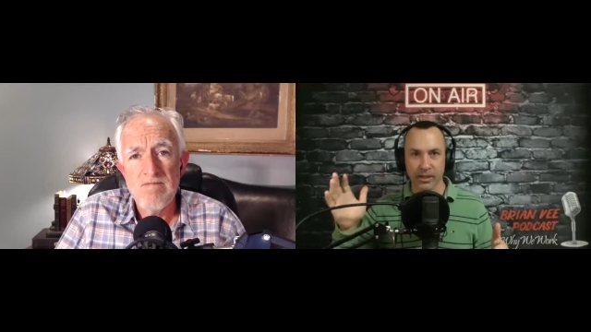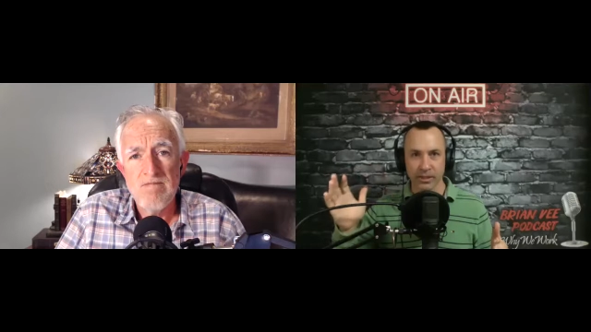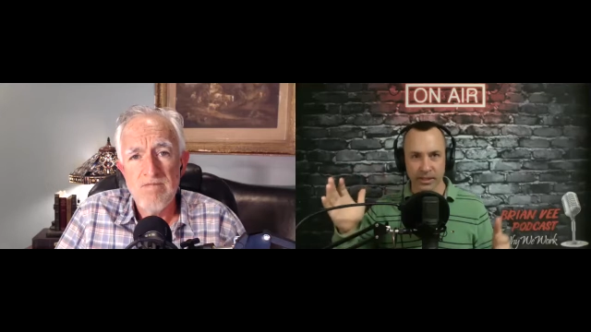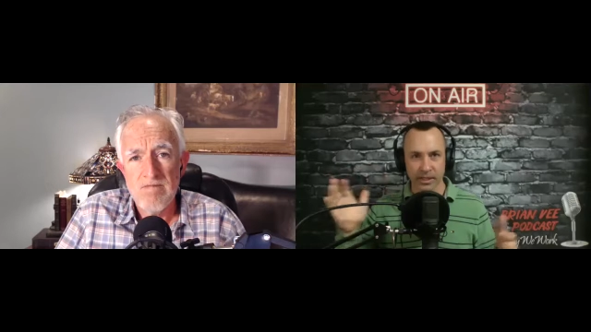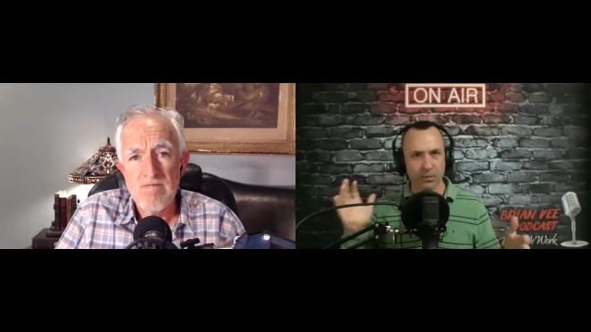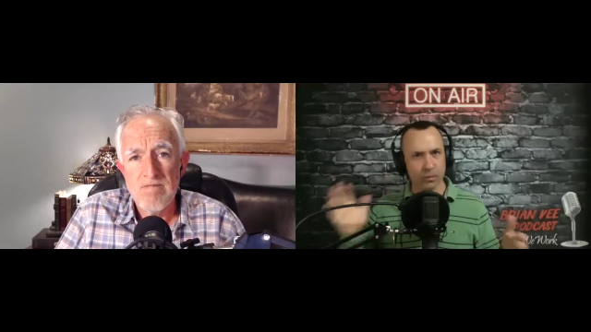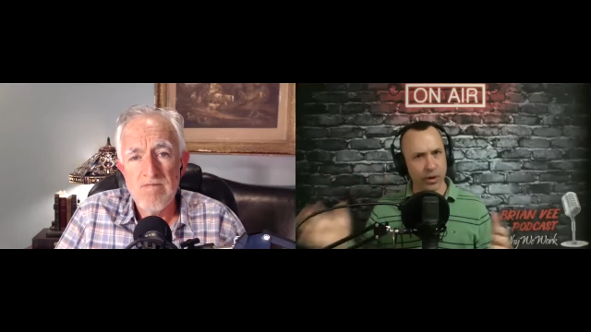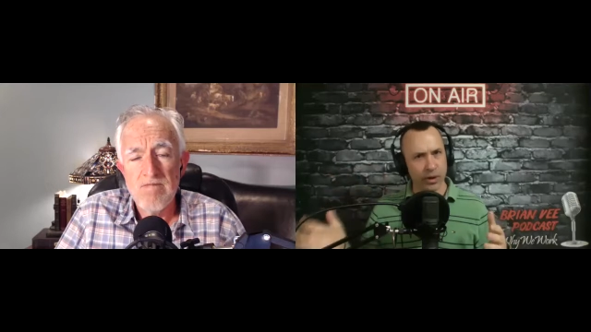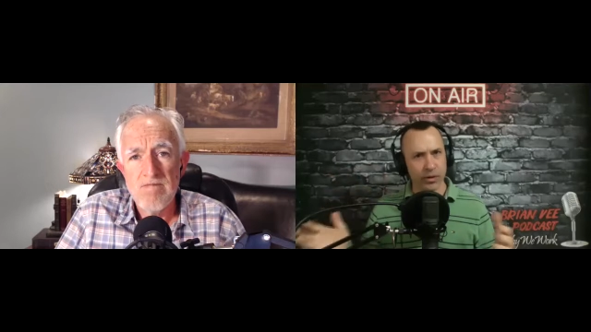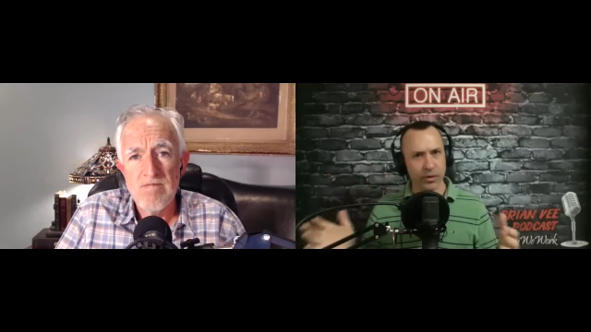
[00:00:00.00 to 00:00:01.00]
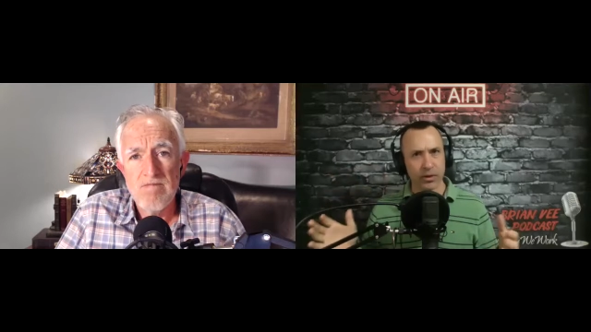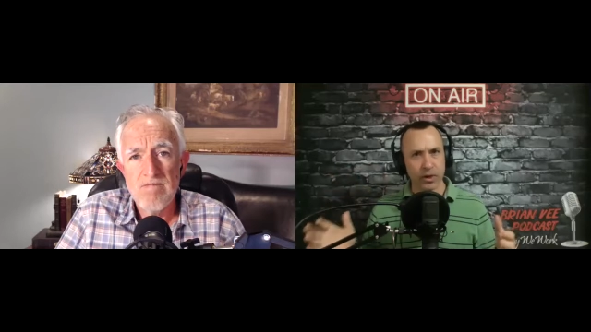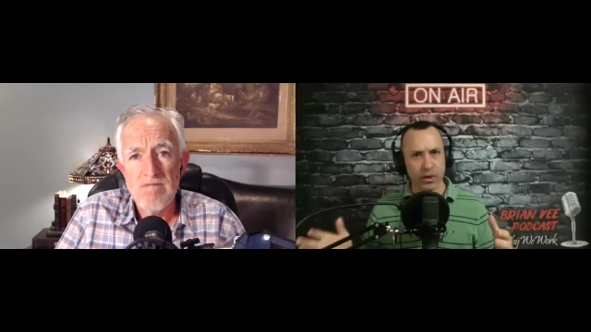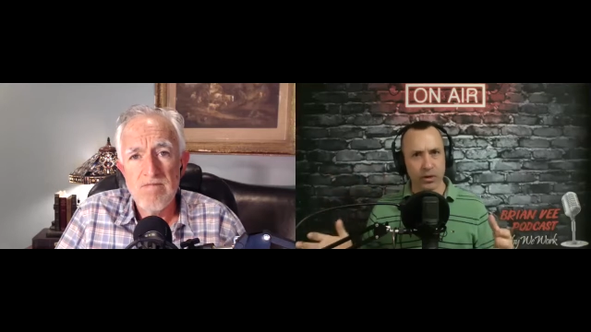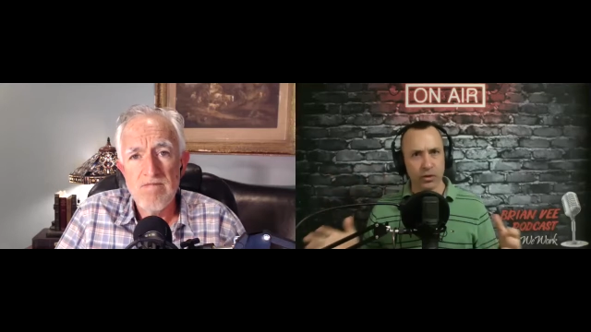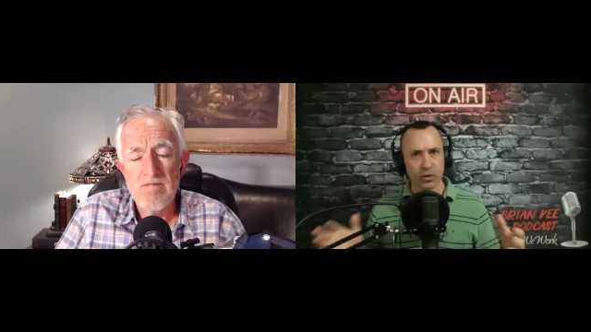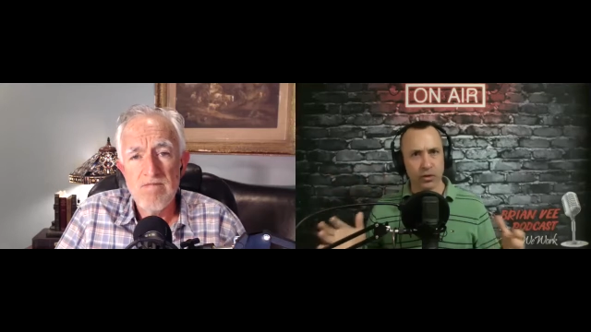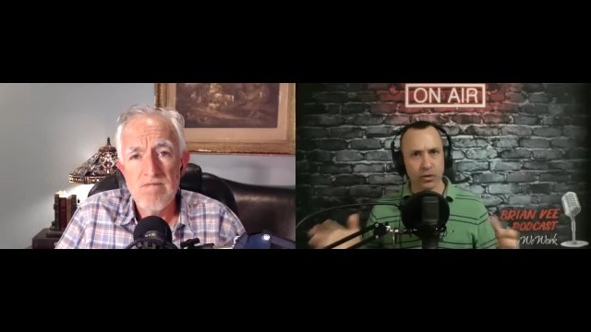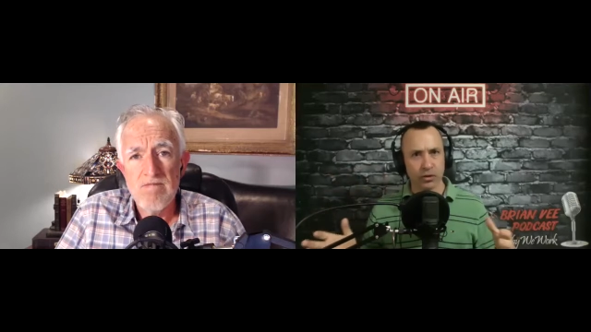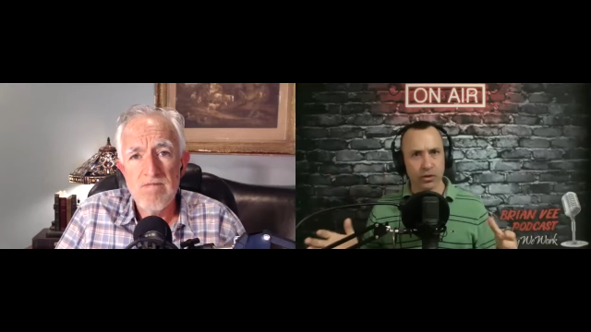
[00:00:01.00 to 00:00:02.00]
Speaker 1: is that where
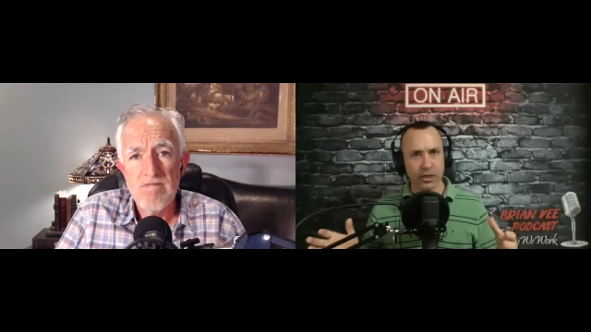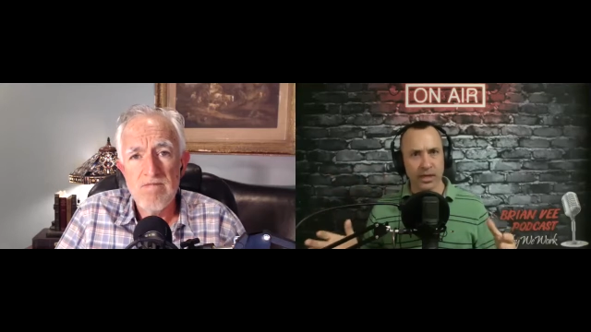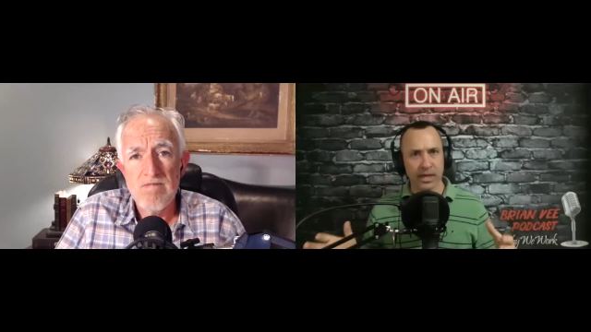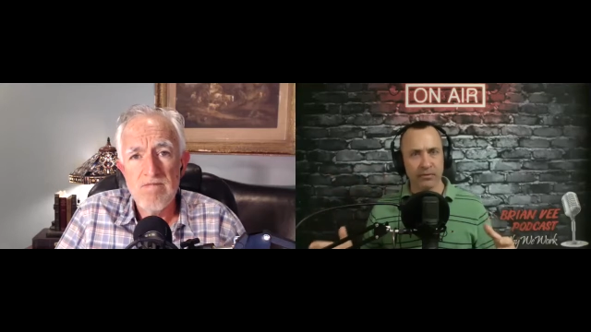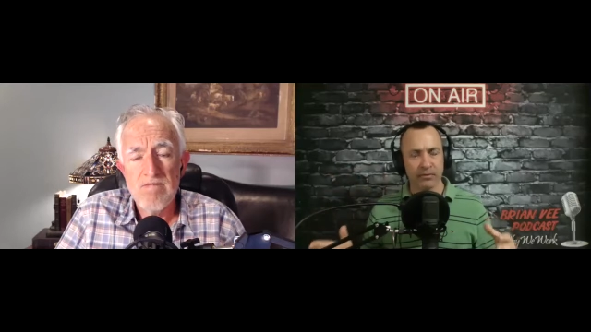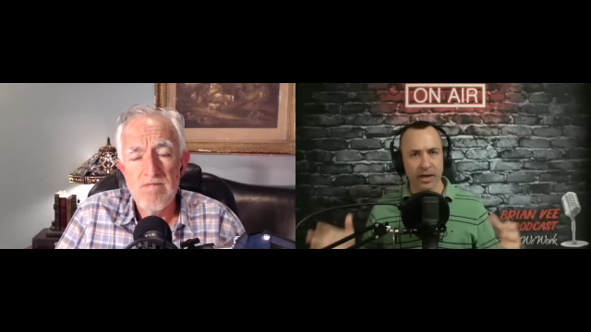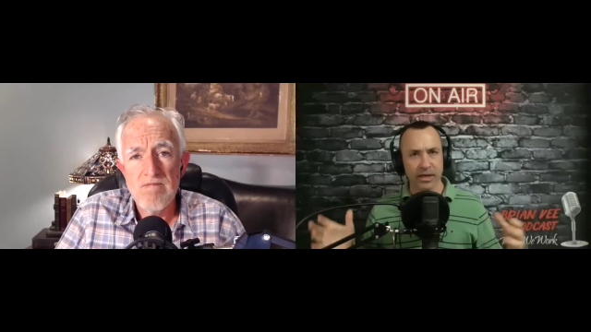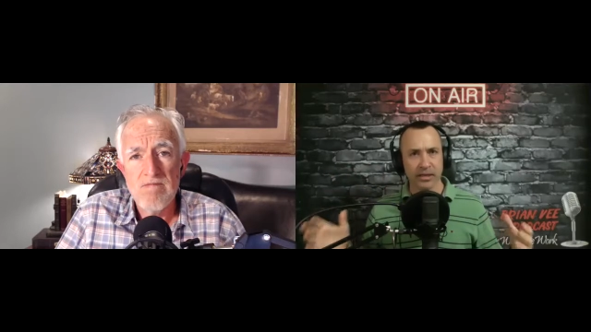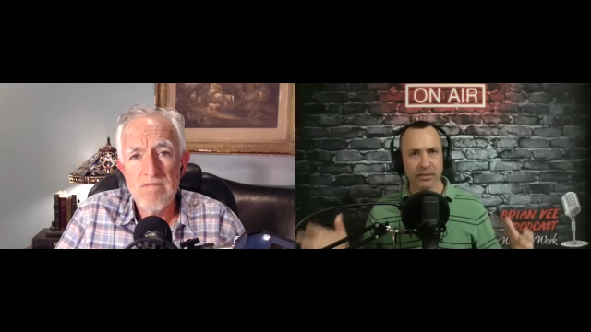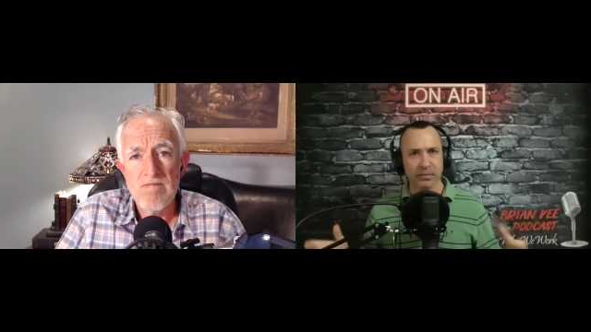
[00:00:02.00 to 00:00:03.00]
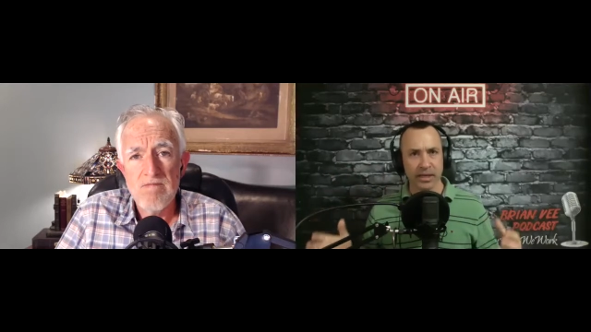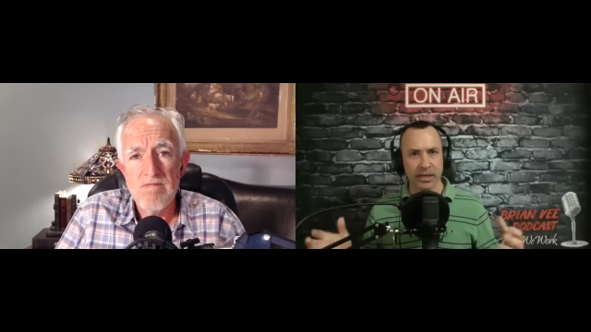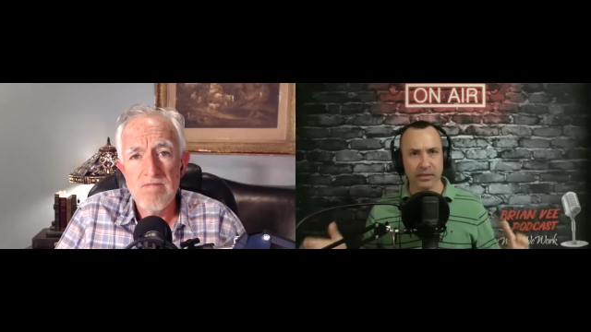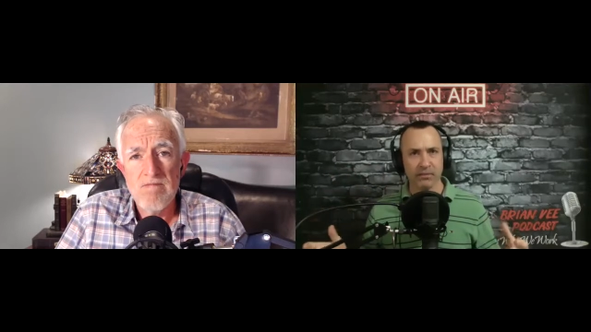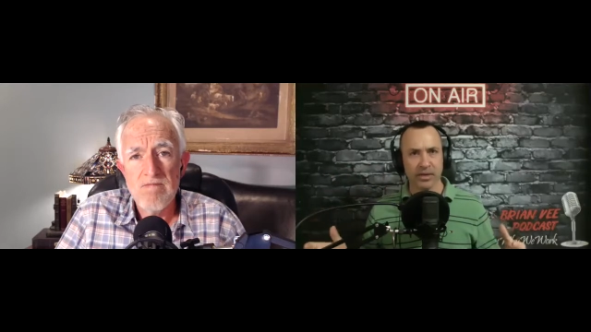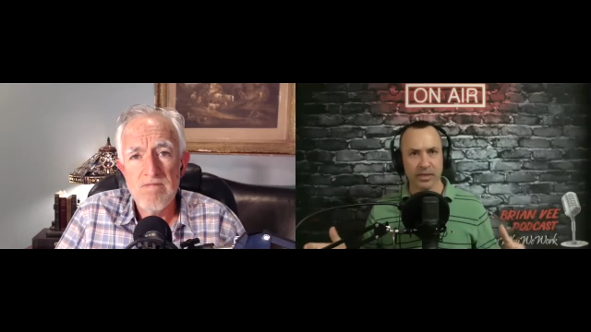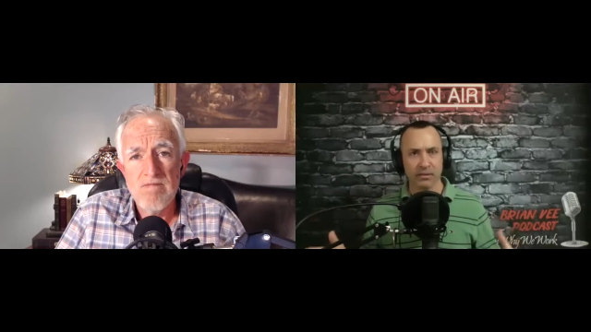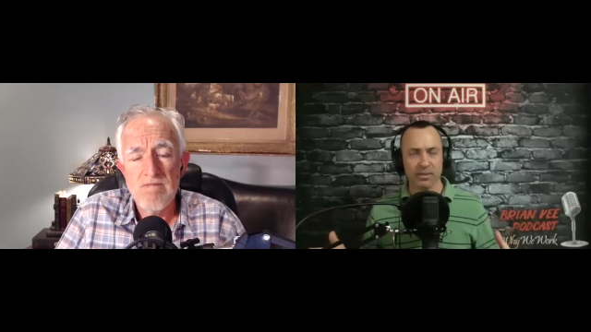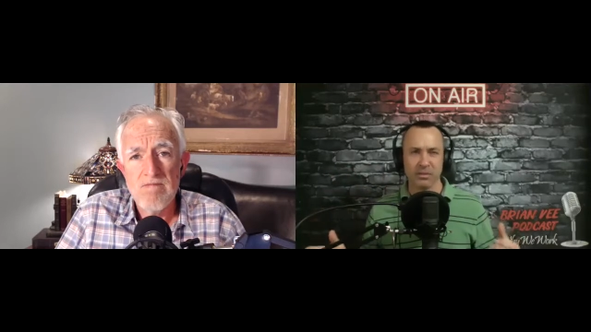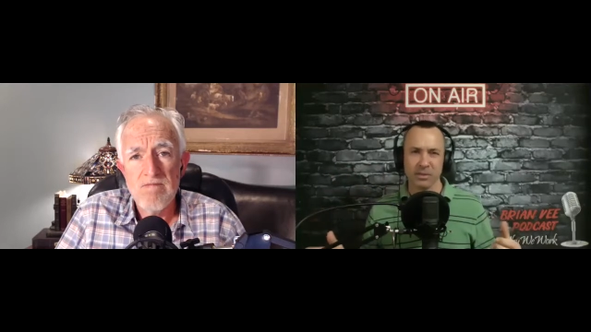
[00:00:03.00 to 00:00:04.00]
you're looking at finding the biggest
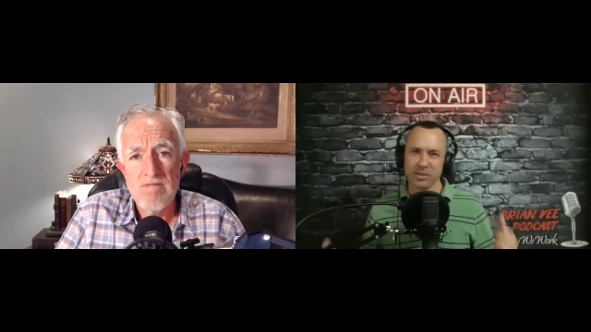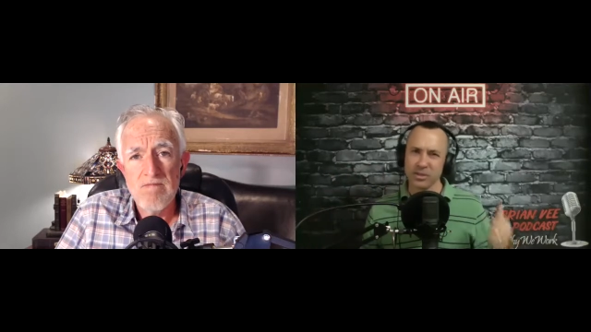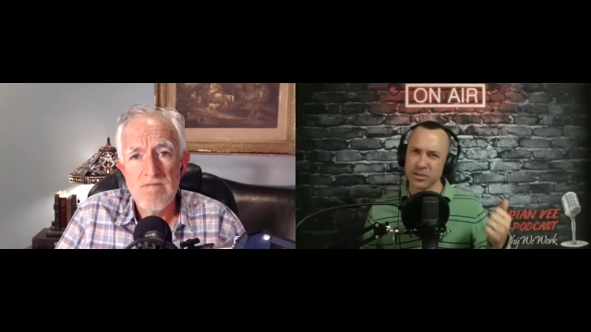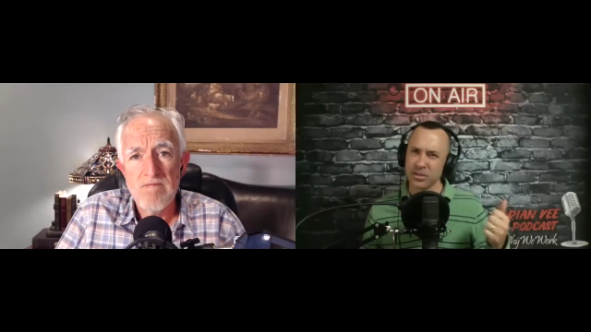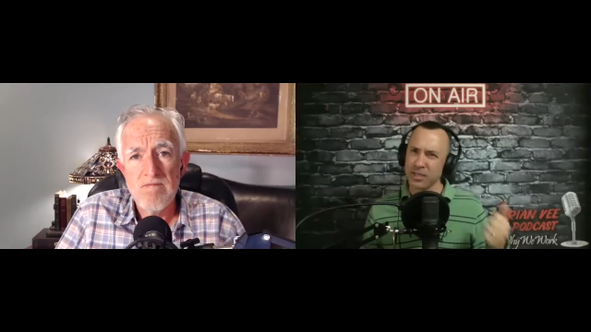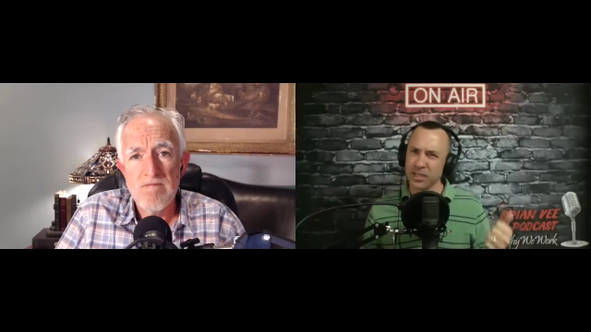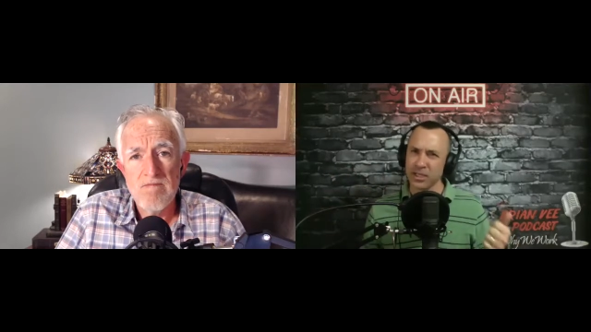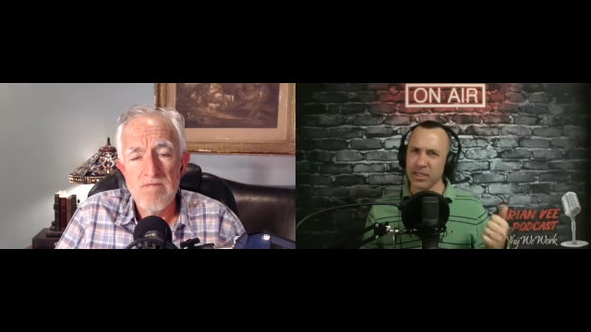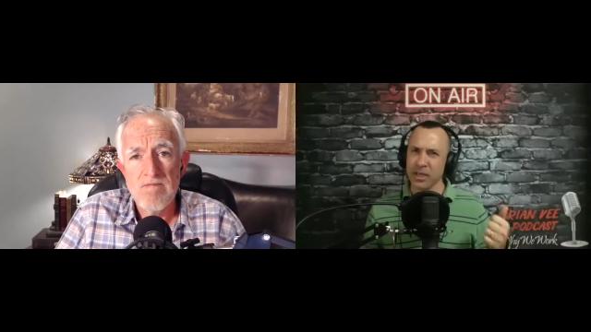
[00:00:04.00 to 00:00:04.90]
investment, especially just thinking